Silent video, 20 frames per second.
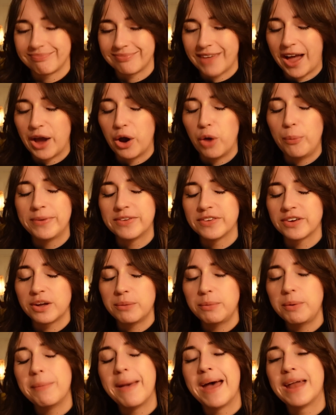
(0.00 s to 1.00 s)
I hope he's not
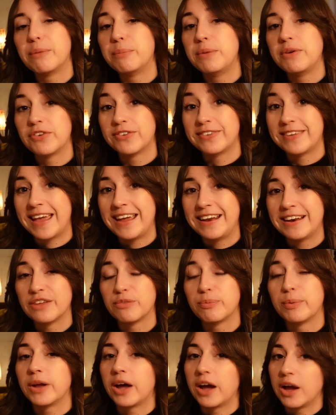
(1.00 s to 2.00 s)
gonna be mad at me for saying this,
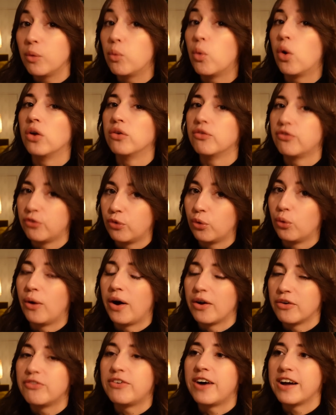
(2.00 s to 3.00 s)
but I won four
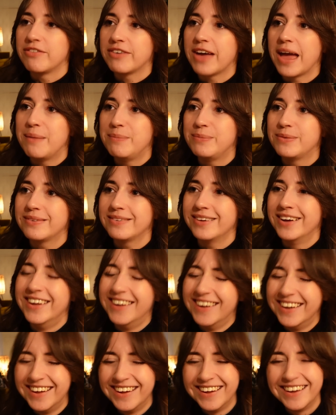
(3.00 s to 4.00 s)
out of five games.
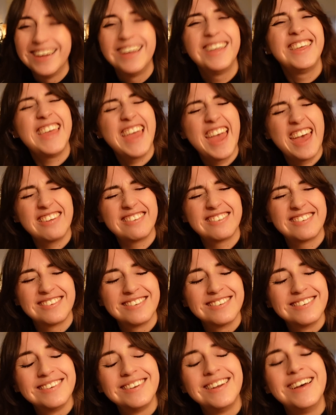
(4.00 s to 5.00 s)

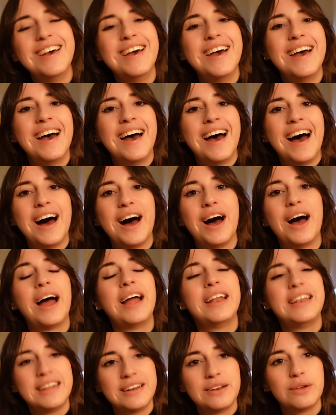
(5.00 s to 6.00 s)
Yes.
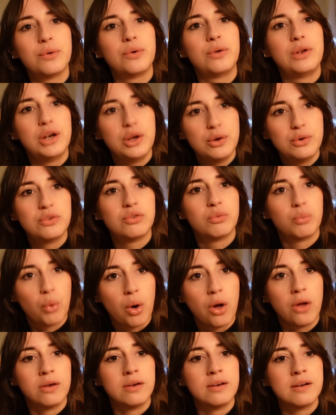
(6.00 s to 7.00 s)
I did lose
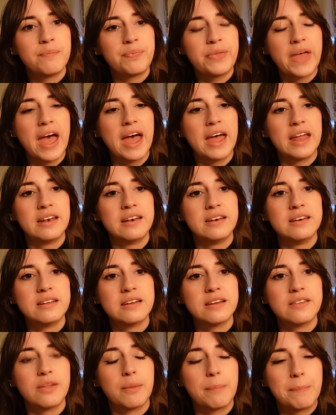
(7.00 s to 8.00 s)
one, and
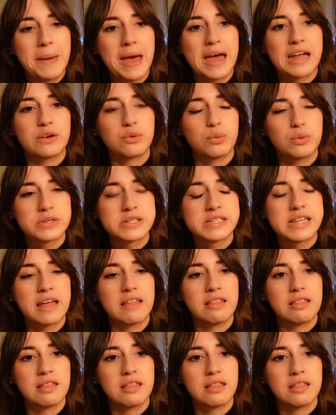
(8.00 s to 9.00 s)
the bet was
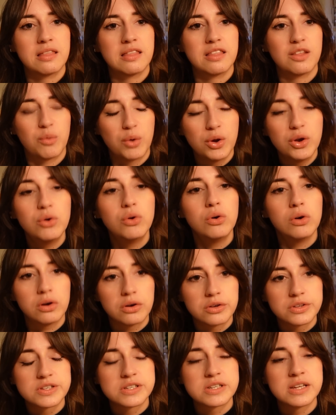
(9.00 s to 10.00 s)
that the one who
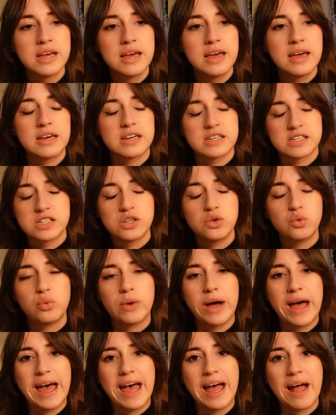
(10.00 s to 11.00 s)
lost has to
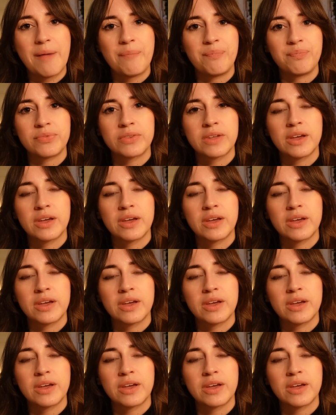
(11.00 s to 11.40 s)
wear